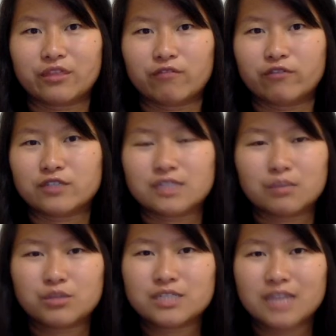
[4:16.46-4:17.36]
for some
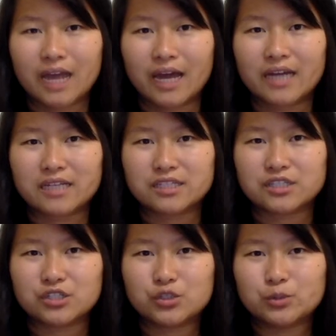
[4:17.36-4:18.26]
reason I had
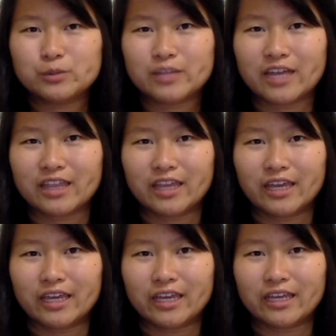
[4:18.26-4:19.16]
assumed that
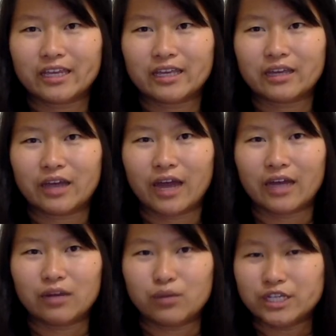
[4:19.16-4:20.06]
they
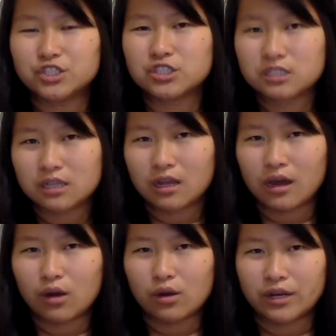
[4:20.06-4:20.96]
had arranged
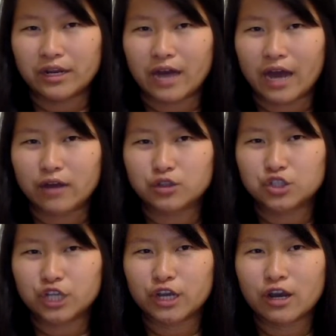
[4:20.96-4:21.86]
an aisle
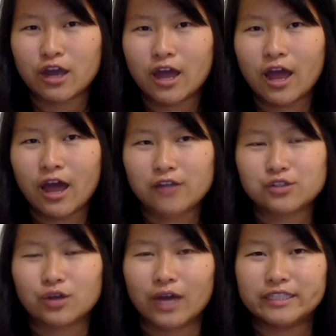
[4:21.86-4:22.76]
chair,
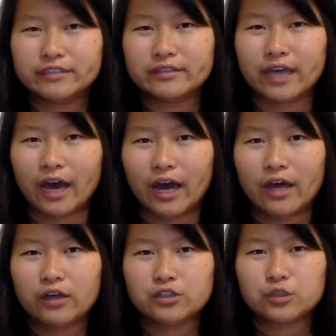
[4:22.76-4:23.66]
so I didn't.
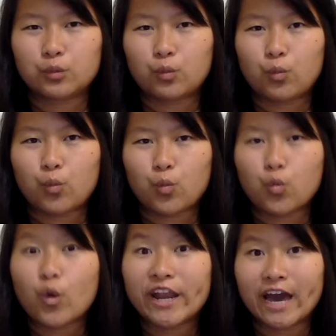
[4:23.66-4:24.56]
So
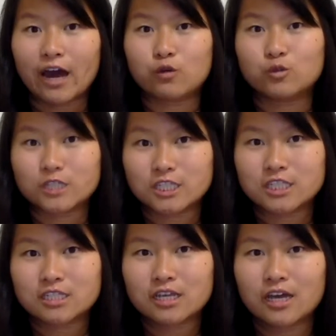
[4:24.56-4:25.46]
when I
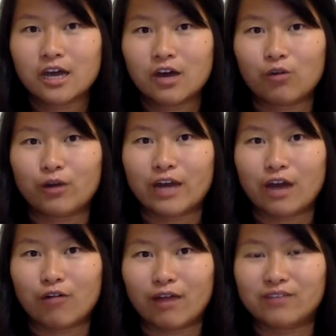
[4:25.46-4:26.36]

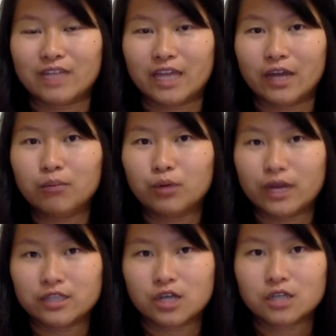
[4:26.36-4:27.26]
arrived at the airport,
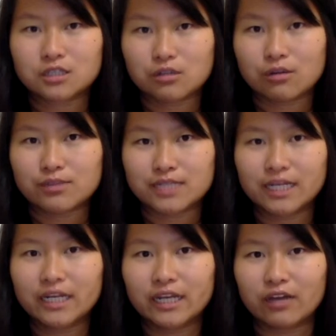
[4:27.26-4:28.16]
I talked to a
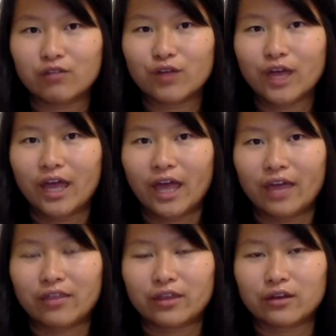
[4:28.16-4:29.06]
representative,
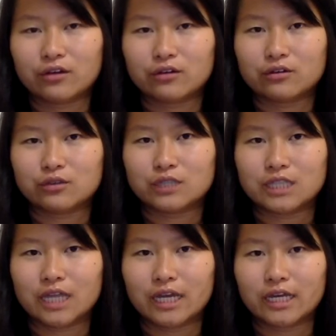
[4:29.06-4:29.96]
and they were
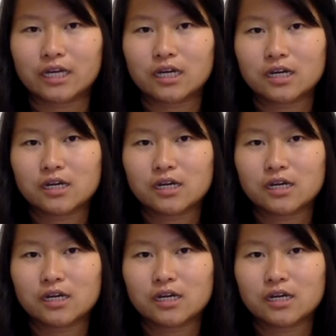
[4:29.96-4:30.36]
like,